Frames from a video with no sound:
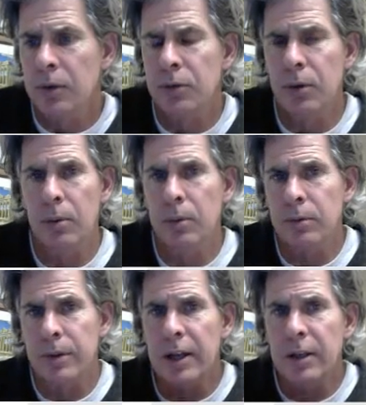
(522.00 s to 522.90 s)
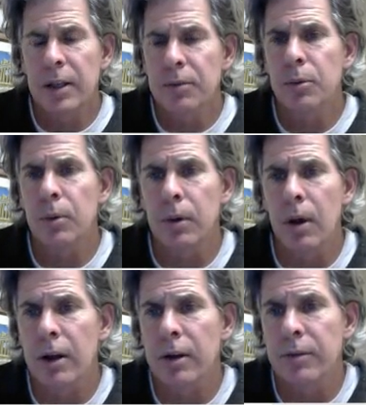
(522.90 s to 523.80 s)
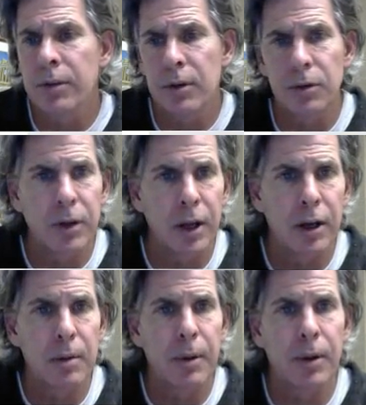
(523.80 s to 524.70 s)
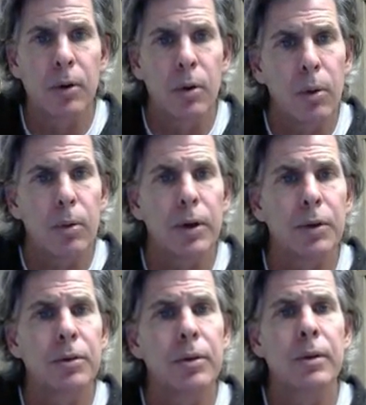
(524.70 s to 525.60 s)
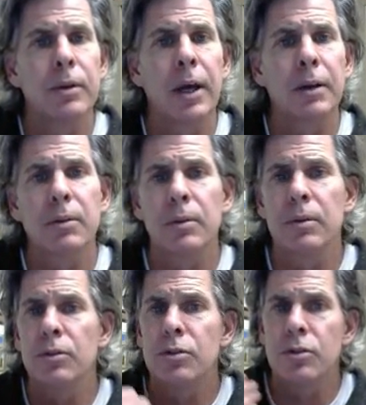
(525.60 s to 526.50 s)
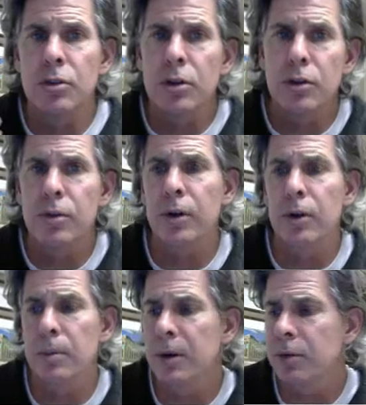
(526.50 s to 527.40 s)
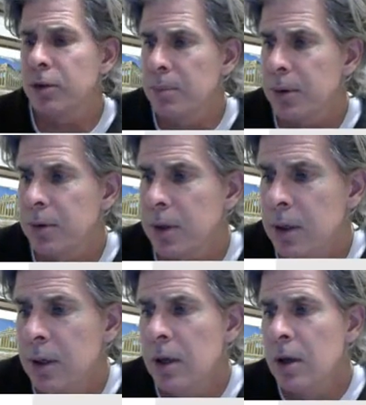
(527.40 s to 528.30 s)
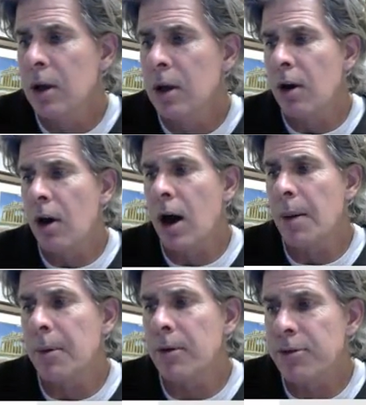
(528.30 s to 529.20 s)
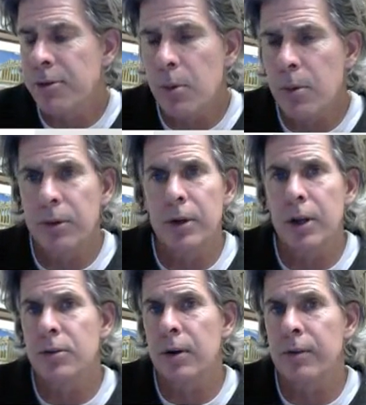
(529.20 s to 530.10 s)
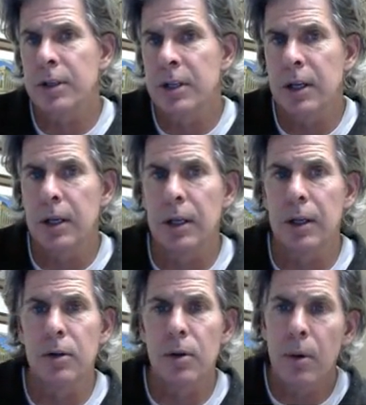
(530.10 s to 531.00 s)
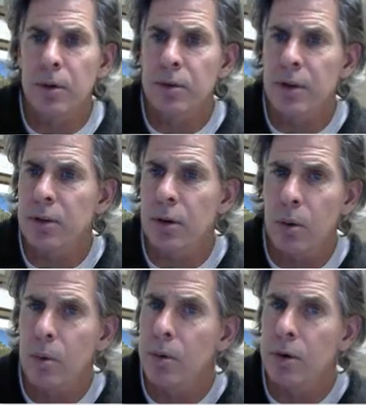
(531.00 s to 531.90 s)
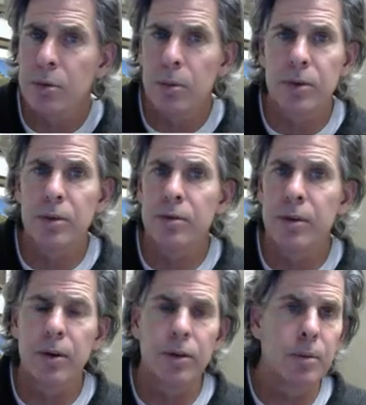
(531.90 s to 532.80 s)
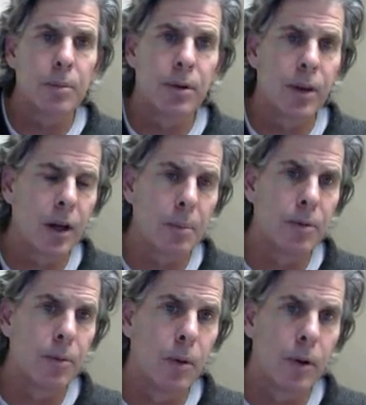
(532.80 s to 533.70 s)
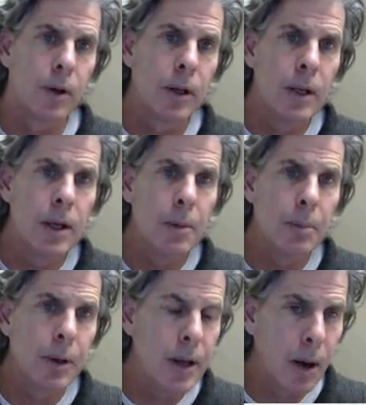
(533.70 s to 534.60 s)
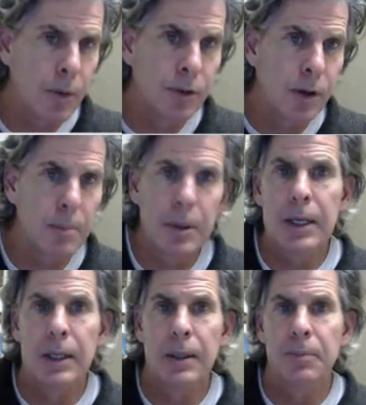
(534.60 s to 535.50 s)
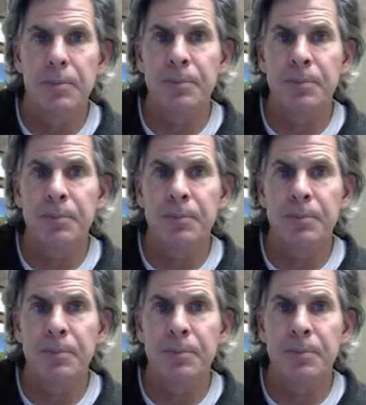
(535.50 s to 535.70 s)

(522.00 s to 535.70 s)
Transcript: So that gives you a lot of the understanding about the chorus, and that should trigger a bit of sympathy for the nature of Antigone. And notice that the chorus wasn't very sympathetic before, but now it's coming in.